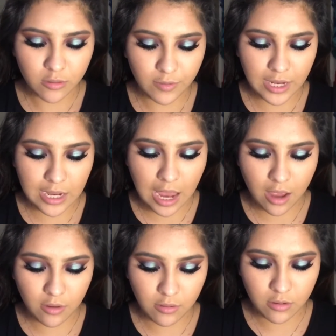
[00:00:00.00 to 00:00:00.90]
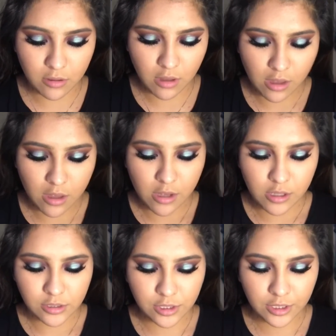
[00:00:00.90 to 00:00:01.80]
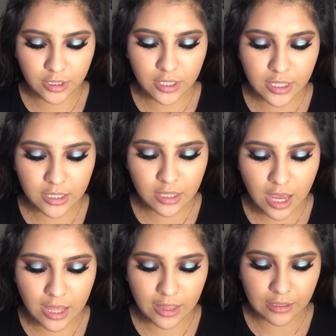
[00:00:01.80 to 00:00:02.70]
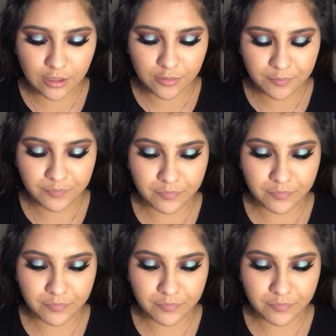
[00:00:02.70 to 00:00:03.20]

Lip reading: right now, so you're gonna get the eyeliner,